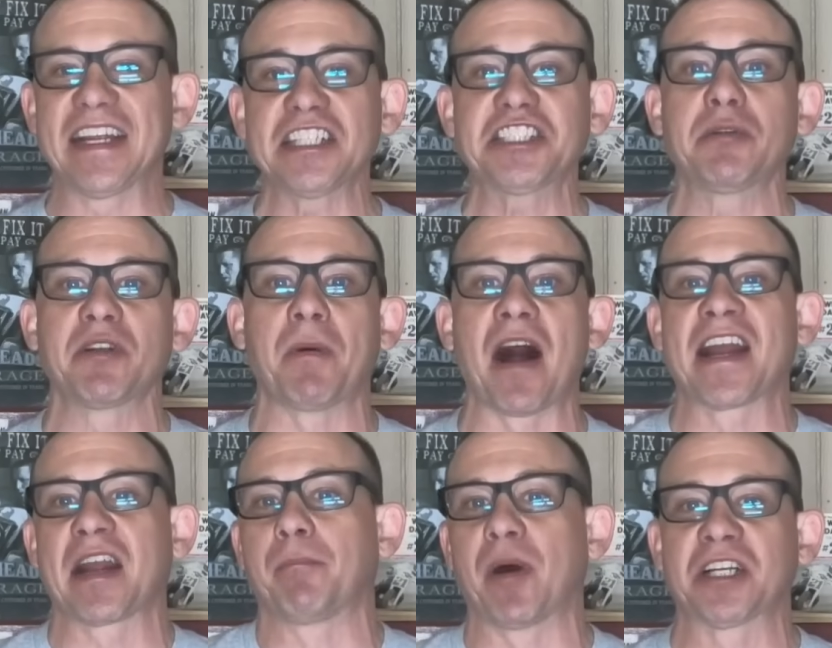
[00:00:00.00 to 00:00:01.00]
issue with buying
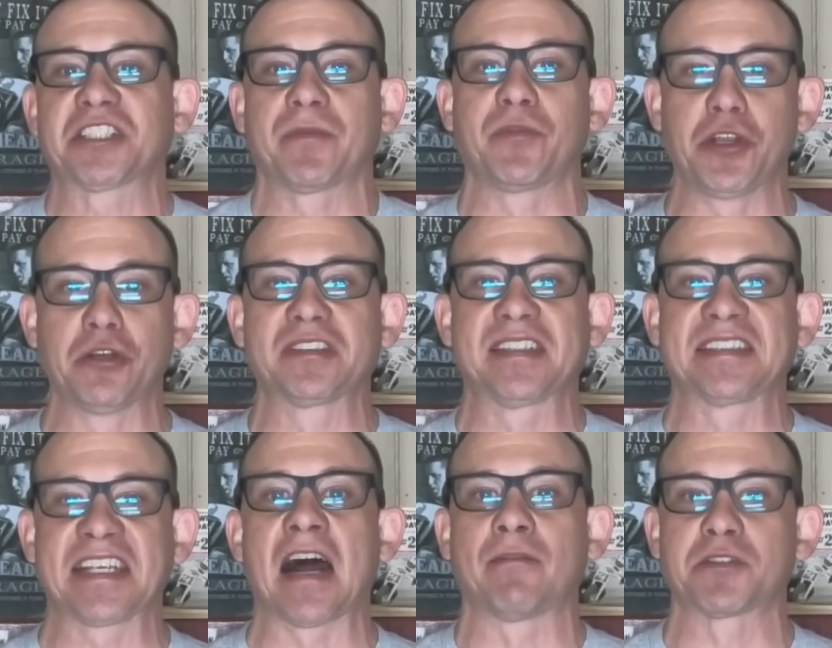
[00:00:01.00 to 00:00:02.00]
a bunch of used and
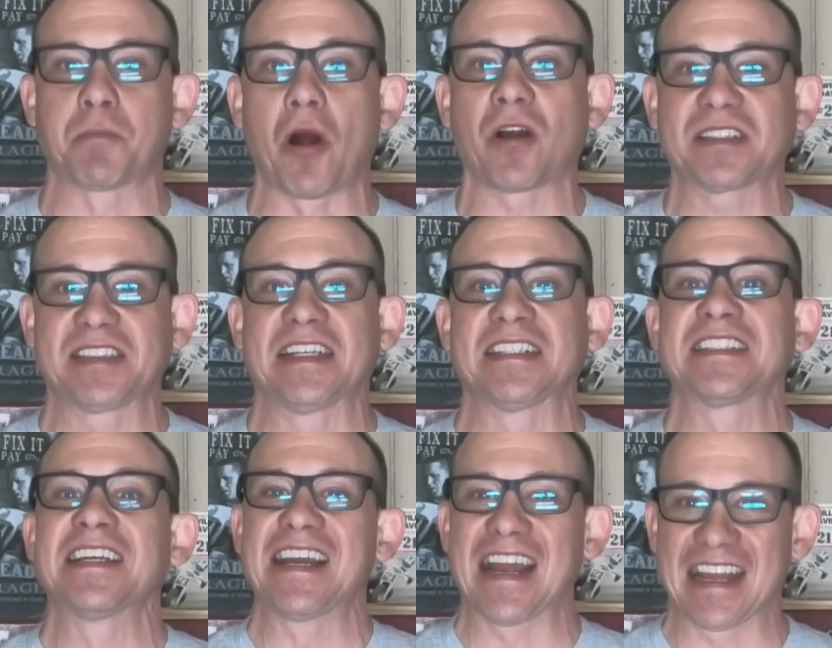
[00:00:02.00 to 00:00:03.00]
salvaged parts is
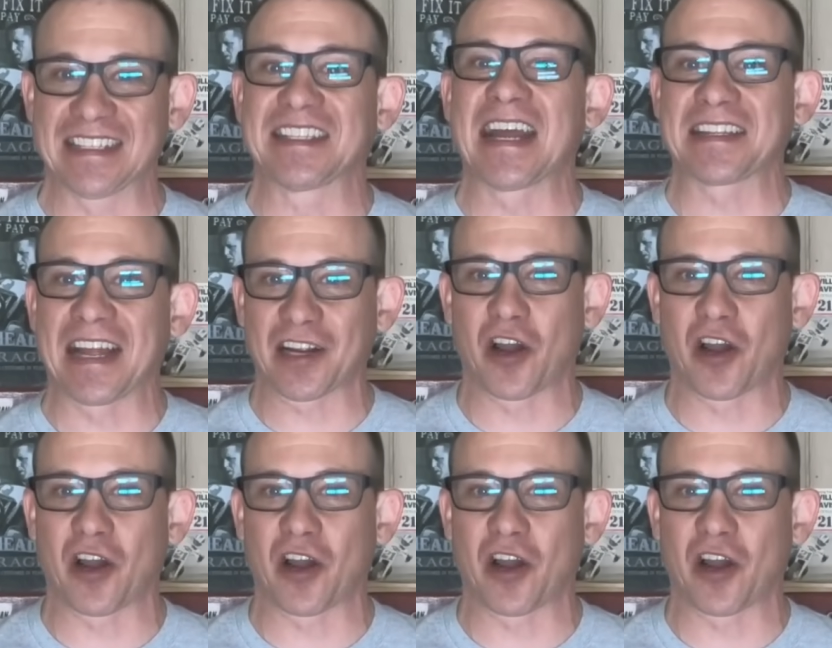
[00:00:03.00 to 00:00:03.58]
that that